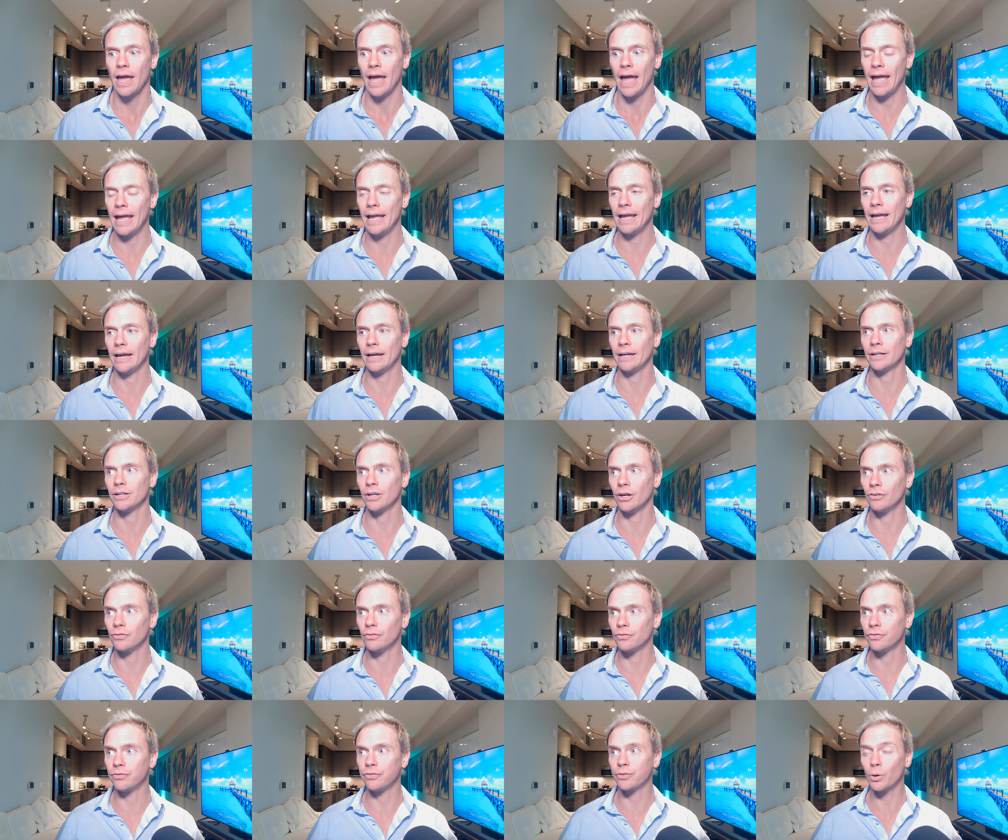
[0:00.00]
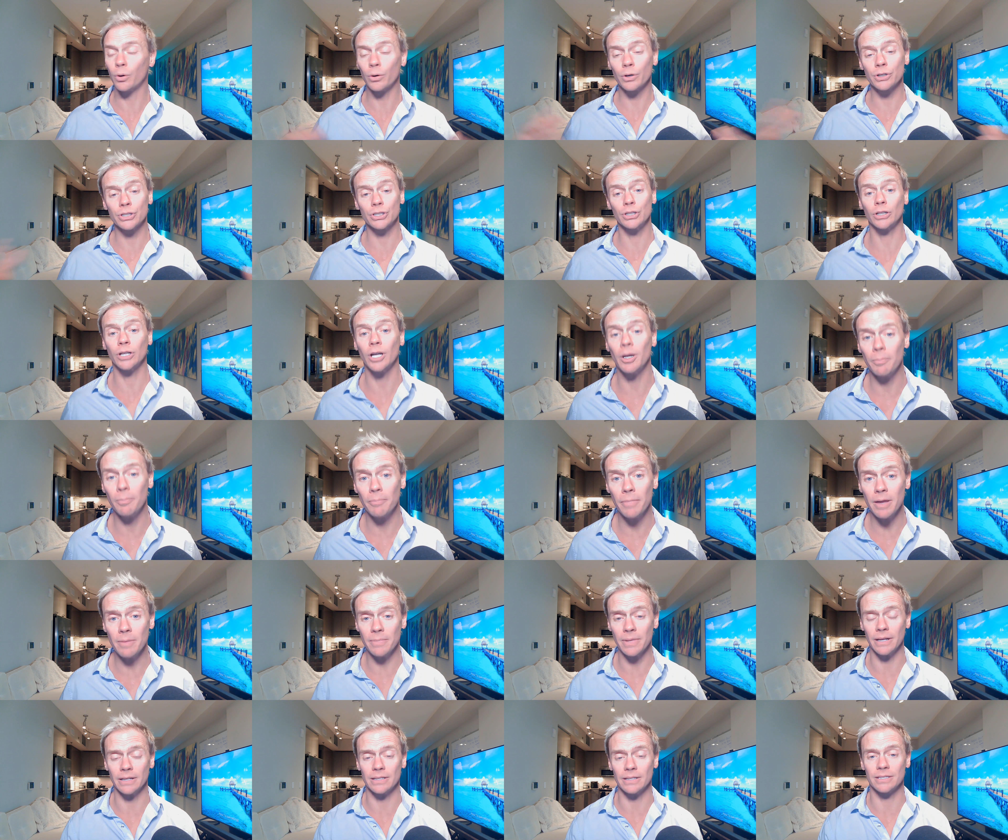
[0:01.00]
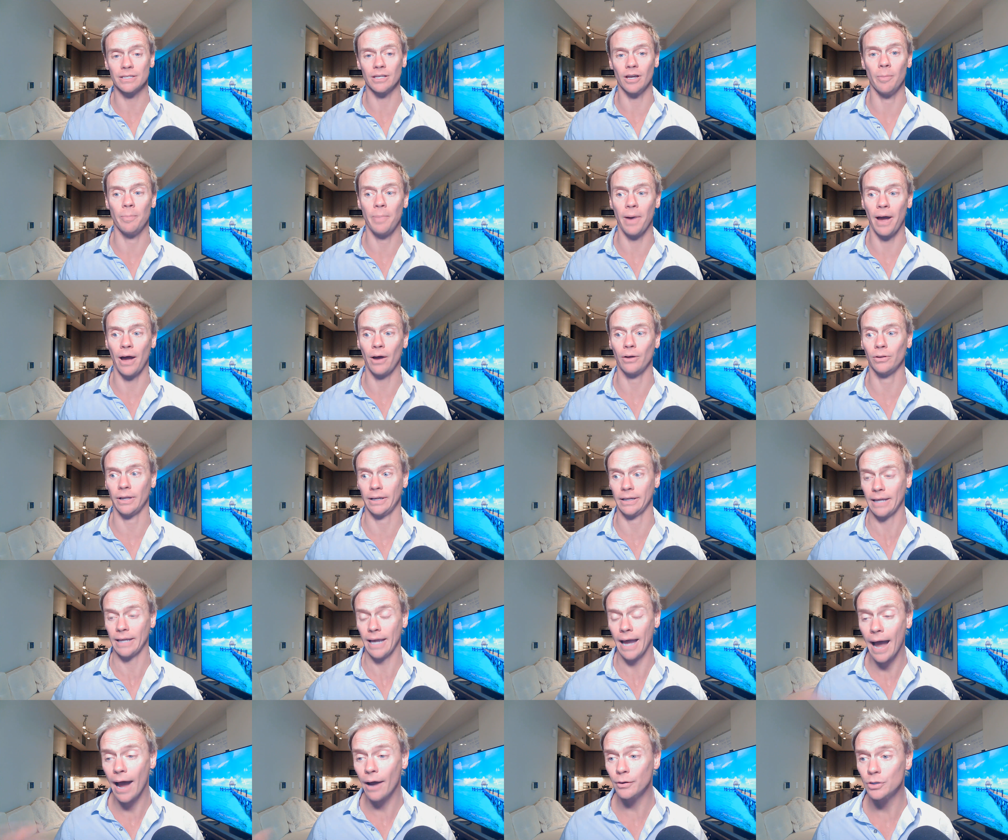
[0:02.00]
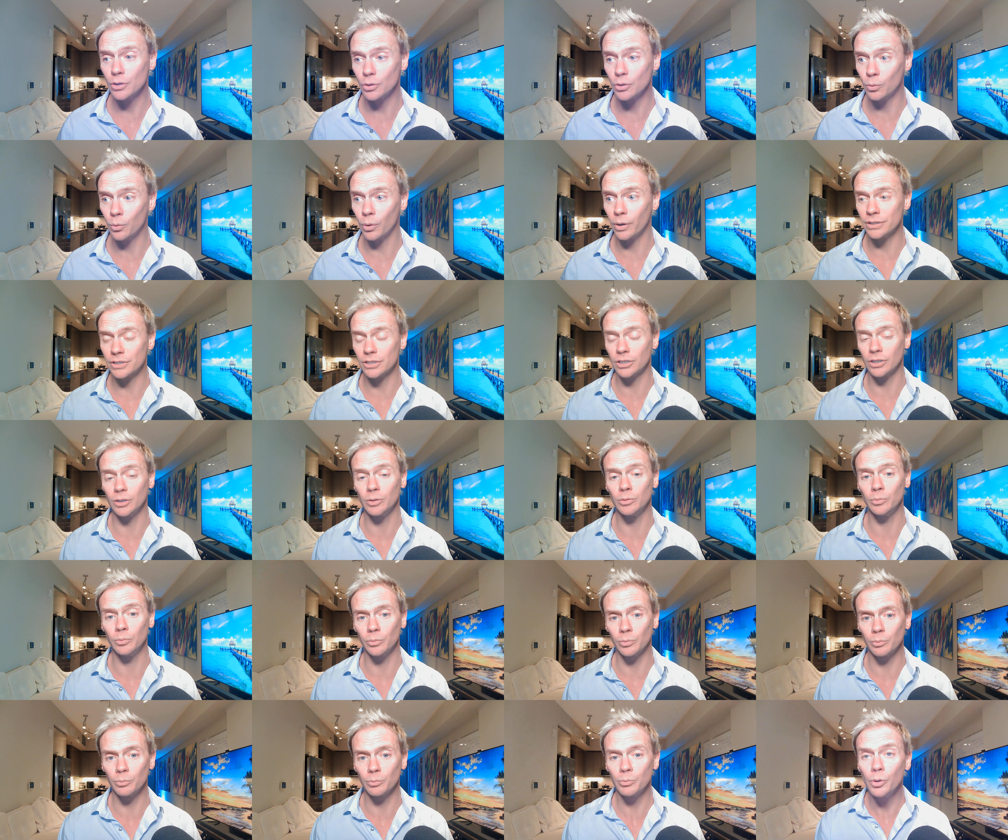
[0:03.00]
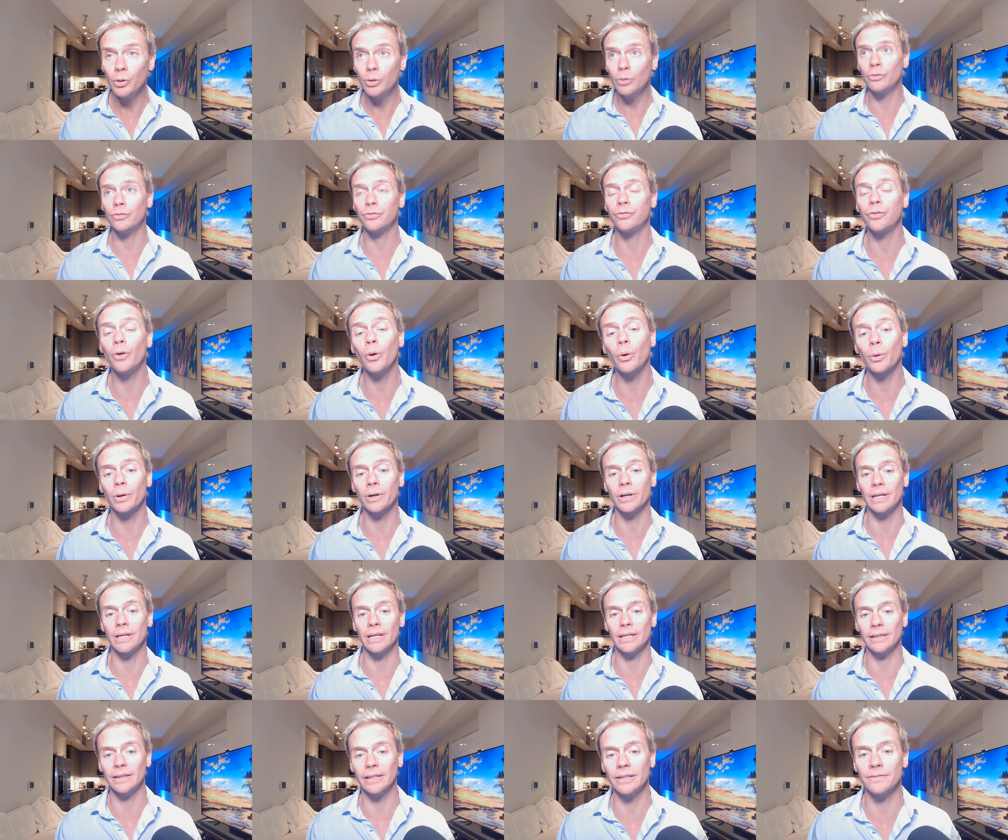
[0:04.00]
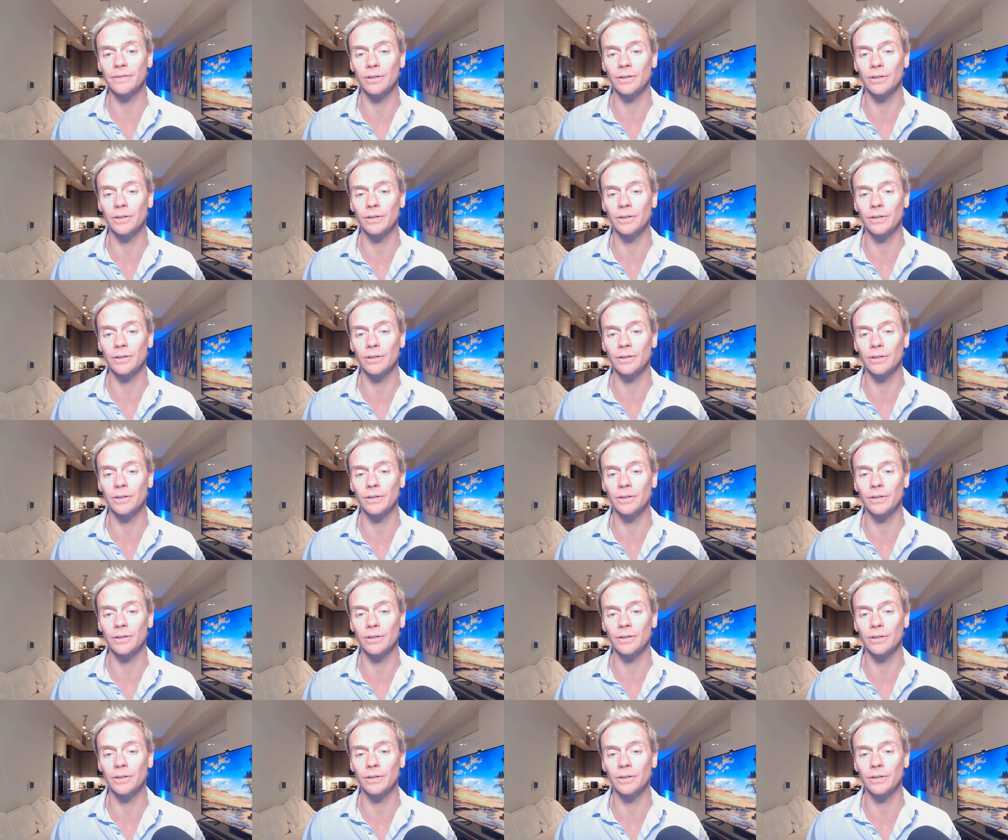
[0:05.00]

and of course your commitments about like how you want to move forward and live